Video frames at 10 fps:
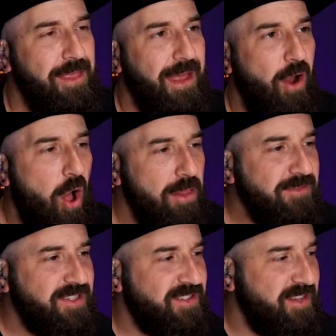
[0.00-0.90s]
that all
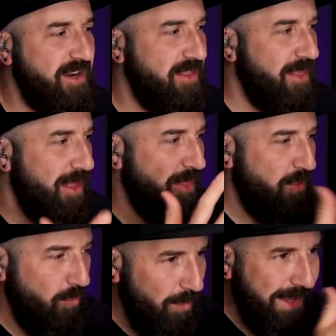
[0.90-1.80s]
of a sudden,
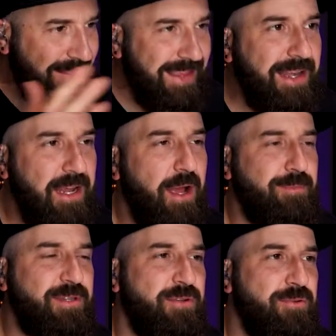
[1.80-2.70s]
the week leading
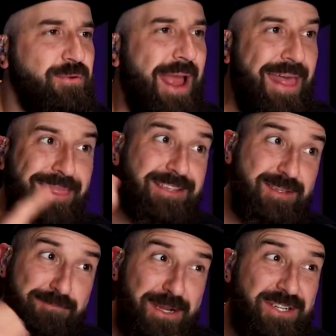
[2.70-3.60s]
up to, and
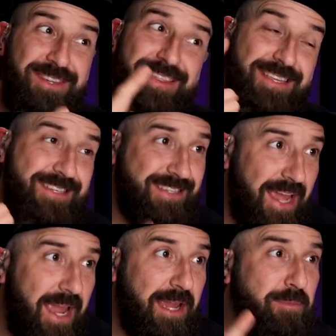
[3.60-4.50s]
especially the
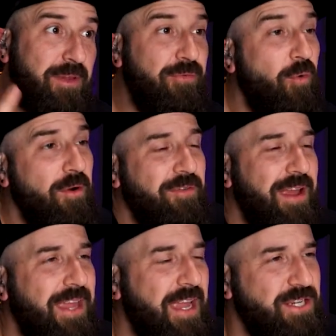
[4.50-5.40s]
day before
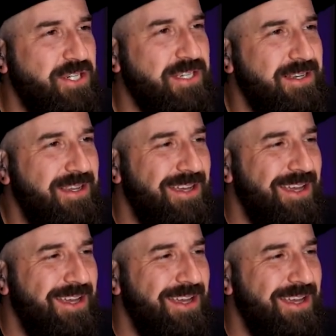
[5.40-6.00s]
vacation,